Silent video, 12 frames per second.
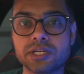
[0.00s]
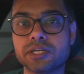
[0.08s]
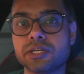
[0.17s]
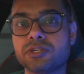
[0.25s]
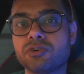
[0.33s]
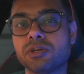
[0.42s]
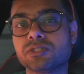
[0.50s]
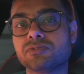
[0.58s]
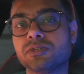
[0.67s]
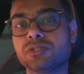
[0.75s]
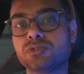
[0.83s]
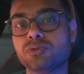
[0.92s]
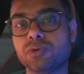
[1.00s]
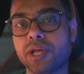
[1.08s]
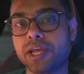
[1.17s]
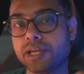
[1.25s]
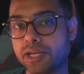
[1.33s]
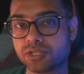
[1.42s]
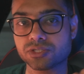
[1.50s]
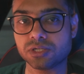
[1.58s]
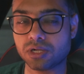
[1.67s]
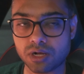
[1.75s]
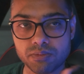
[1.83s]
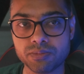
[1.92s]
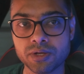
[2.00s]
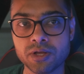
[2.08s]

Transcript: it transfers to a national hub